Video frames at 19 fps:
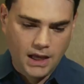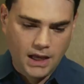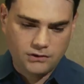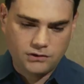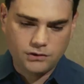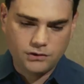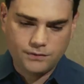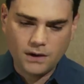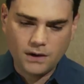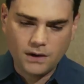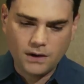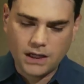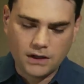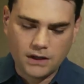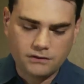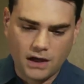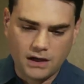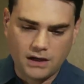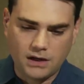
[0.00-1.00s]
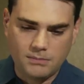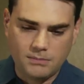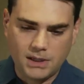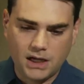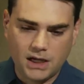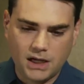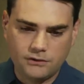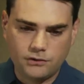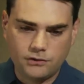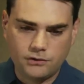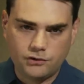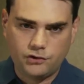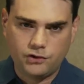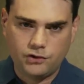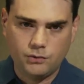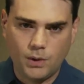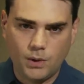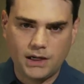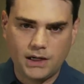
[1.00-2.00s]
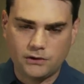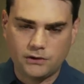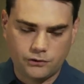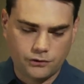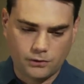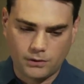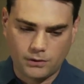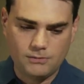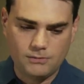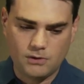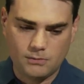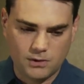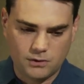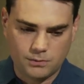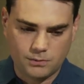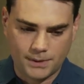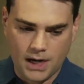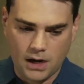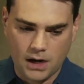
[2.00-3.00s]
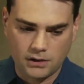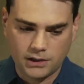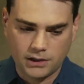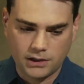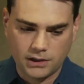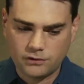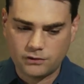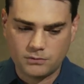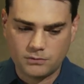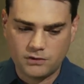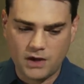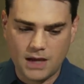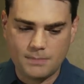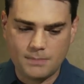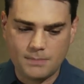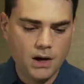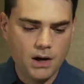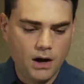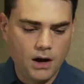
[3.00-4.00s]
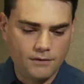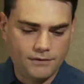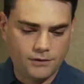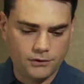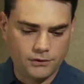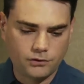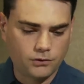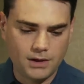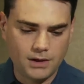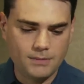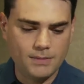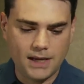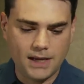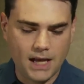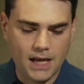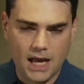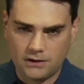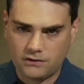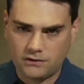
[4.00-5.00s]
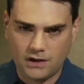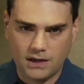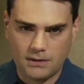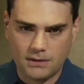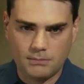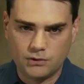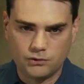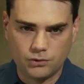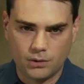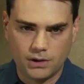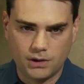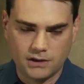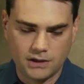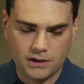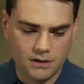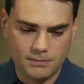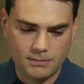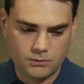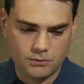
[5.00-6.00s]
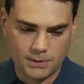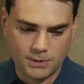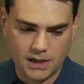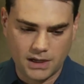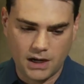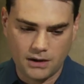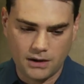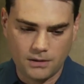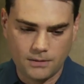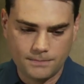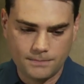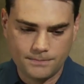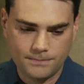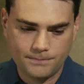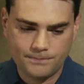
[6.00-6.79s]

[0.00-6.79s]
And she's very excited because she went and screamed at Mitch McConnell. Here's some tape of her screaming at Senate Majority Leader Mitch McConnell.